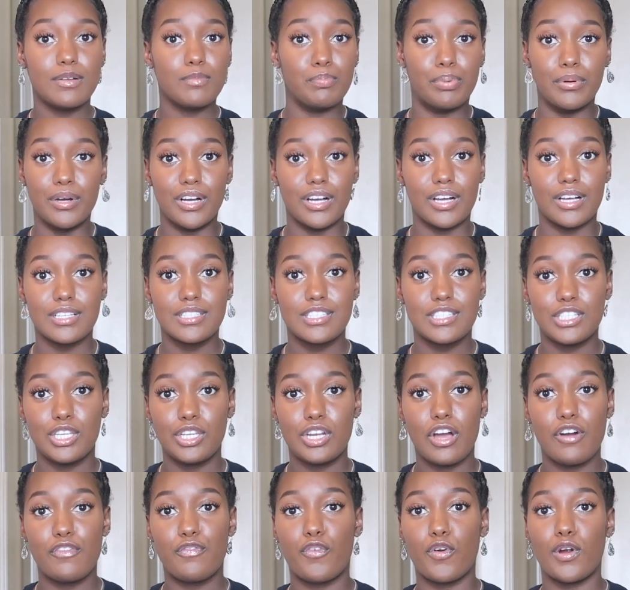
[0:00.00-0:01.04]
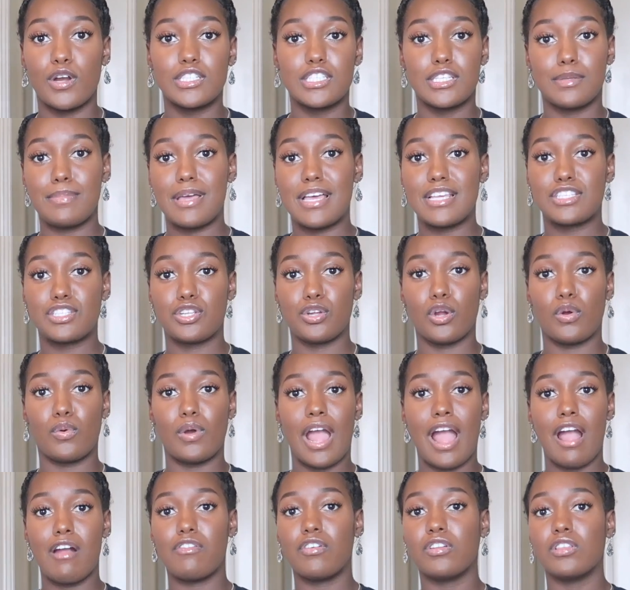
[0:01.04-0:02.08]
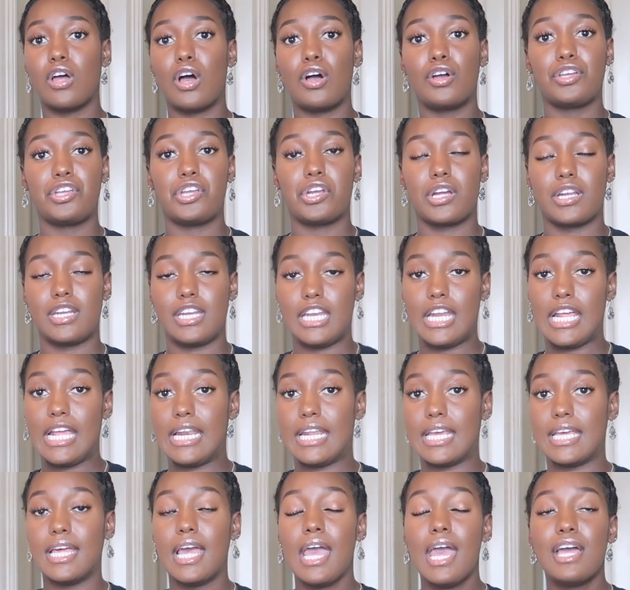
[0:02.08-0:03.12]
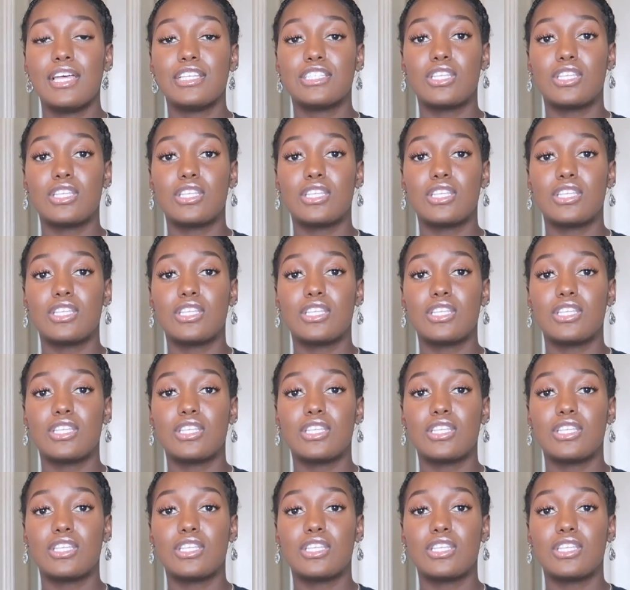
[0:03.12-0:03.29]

books, you know, for a semester or however long you're gonna need it.